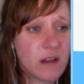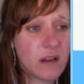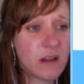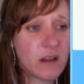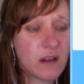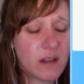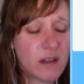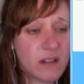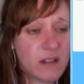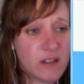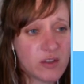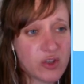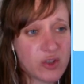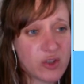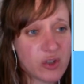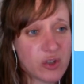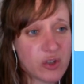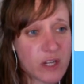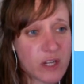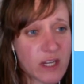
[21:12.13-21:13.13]

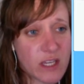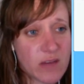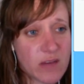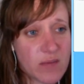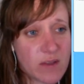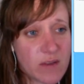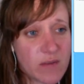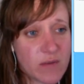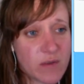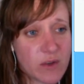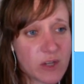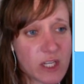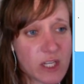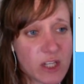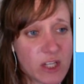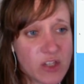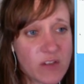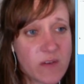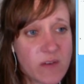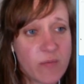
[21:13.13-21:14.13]
additional documents for
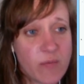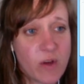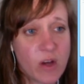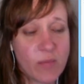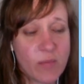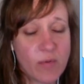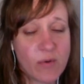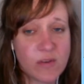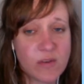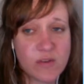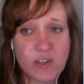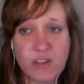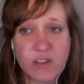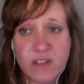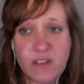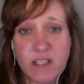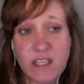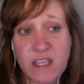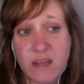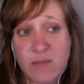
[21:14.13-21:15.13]
each of the blog posts just
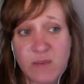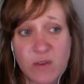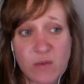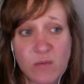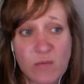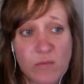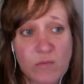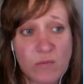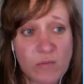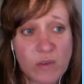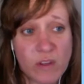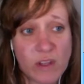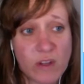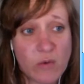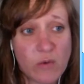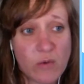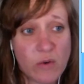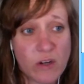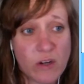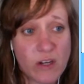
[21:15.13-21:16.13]
to keep them really
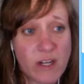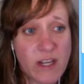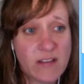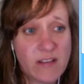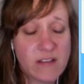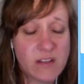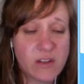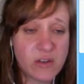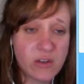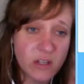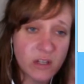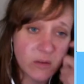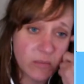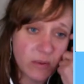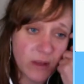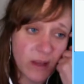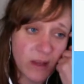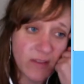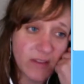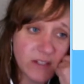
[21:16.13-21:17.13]
organized, and you can
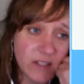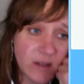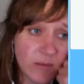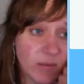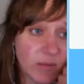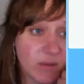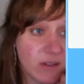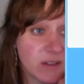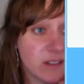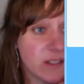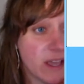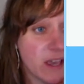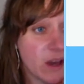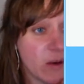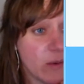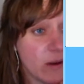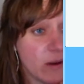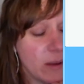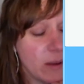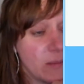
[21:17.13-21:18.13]
apply the templates that
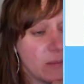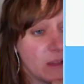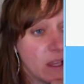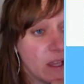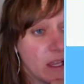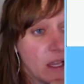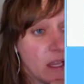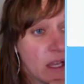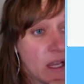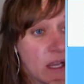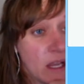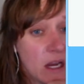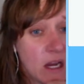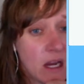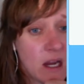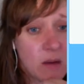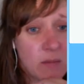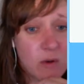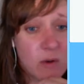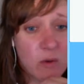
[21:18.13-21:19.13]
way.
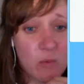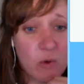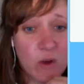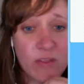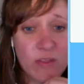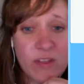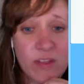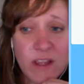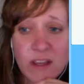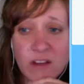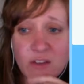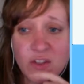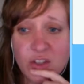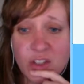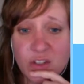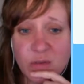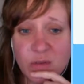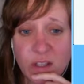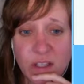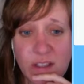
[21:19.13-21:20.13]
One thing I
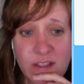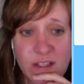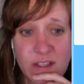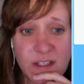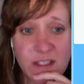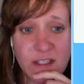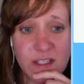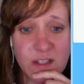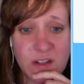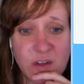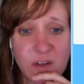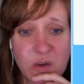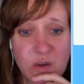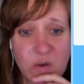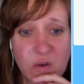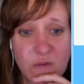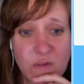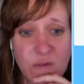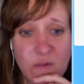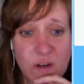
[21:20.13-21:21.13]
just realized I didn't go
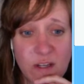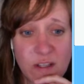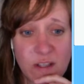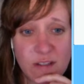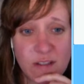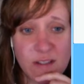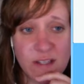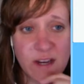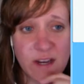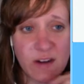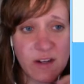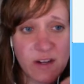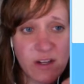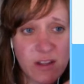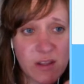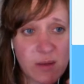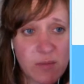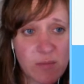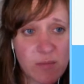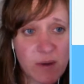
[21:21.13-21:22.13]
over is down here at
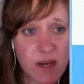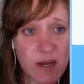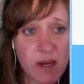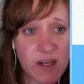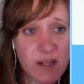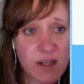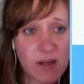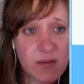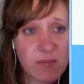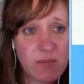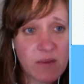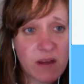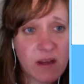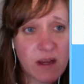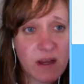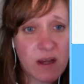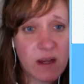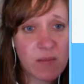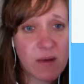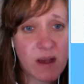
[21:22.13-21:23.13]
the bottom,
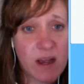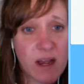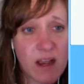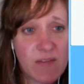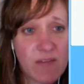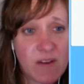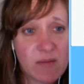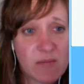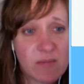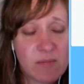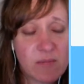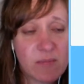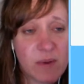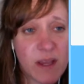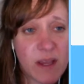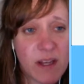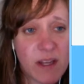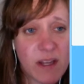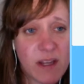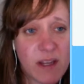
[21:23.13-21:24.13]
I've
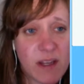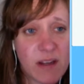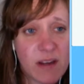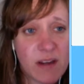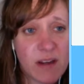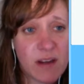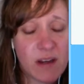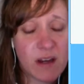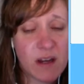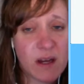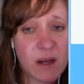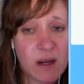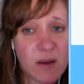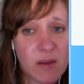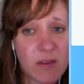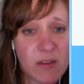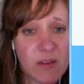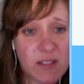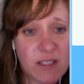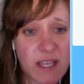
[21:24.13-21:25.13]
embedded
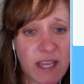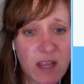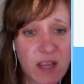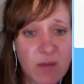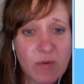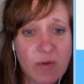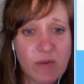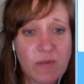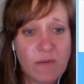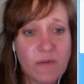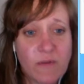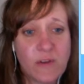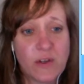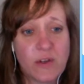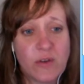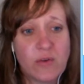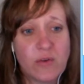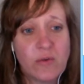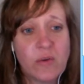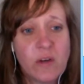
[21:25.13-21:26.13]
the table
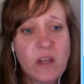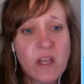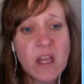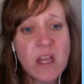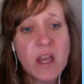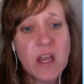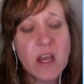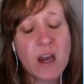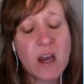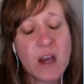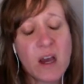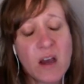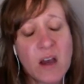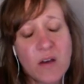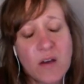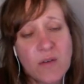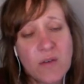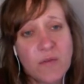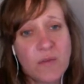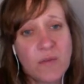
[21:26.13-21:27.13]
view
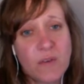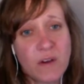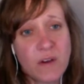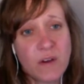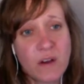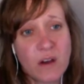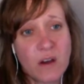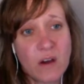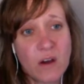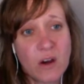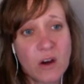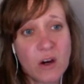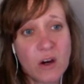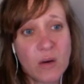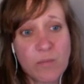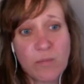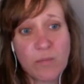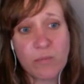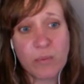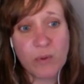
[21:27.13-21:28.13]
of
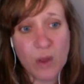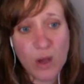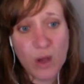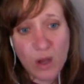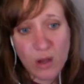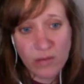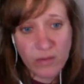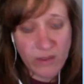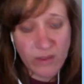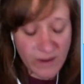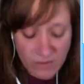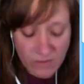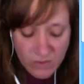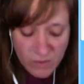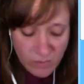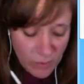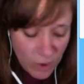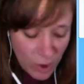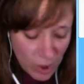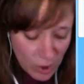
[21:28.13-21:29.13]
our blog, like the
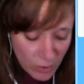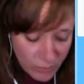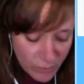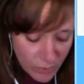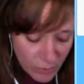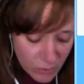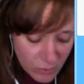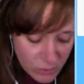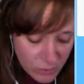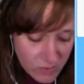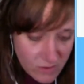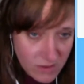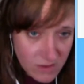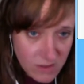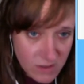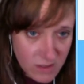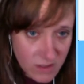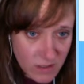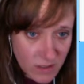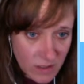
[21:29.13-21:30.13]
blog post
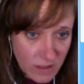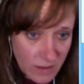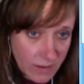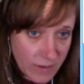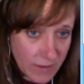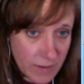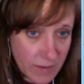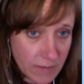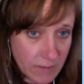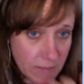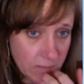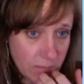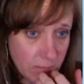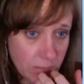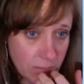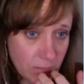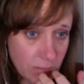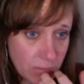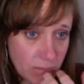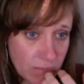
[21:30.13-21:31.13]
um,
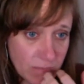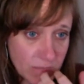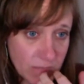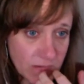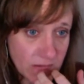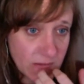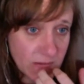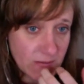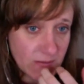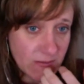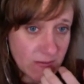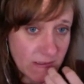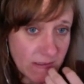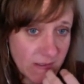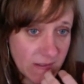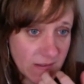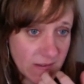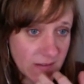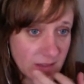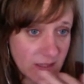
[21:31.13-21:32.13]

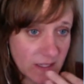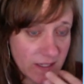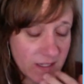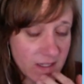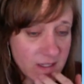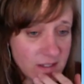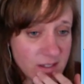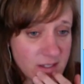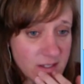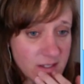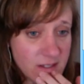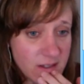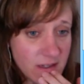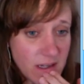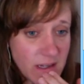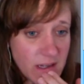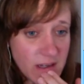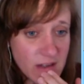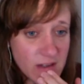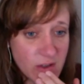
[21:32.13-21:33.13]
list.
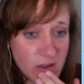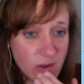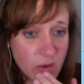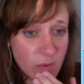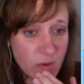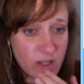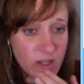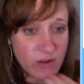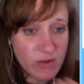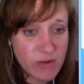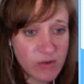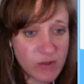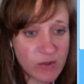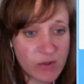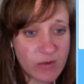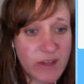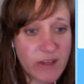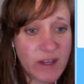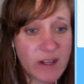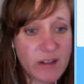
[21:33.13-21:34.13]
So the way you do
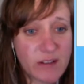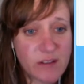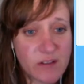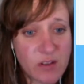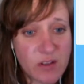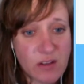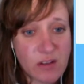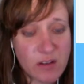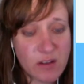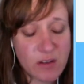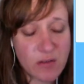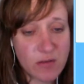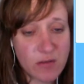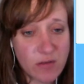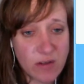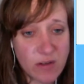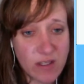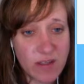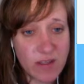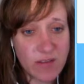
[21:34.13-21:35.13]
that is you
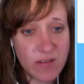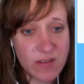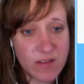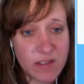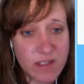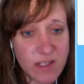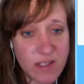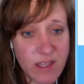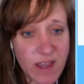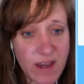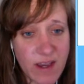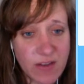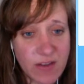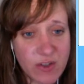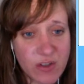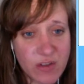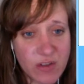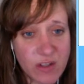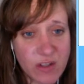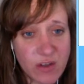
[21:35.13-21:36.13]
hit the slash
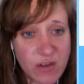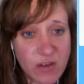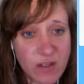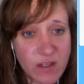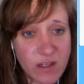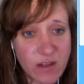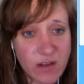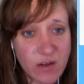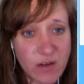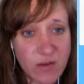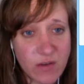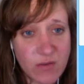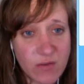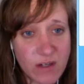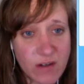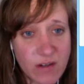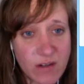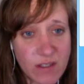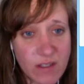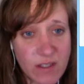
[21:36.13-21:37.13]
and then you can go
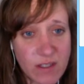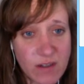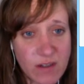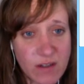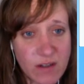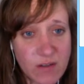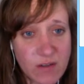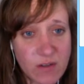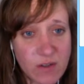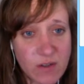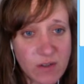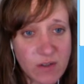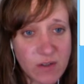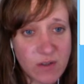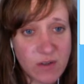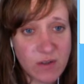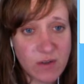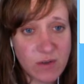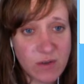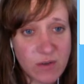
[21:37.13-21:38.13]
down here
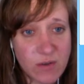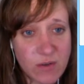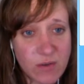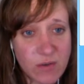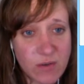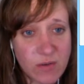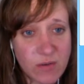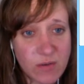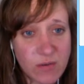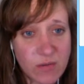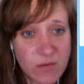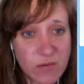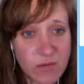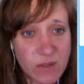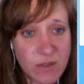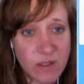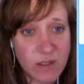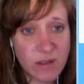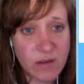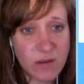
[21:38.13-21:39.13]
to,
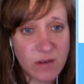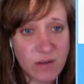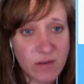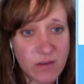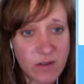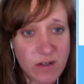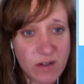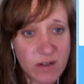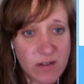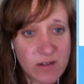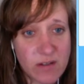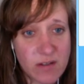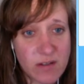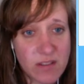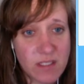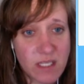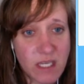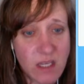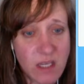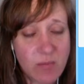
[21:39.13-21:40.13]
wait, oh, there it is,
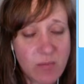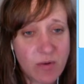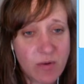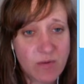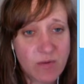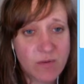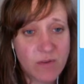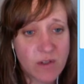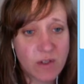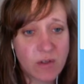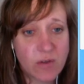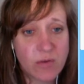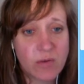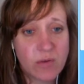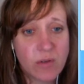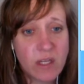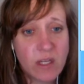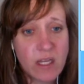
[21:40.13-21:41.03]
table view.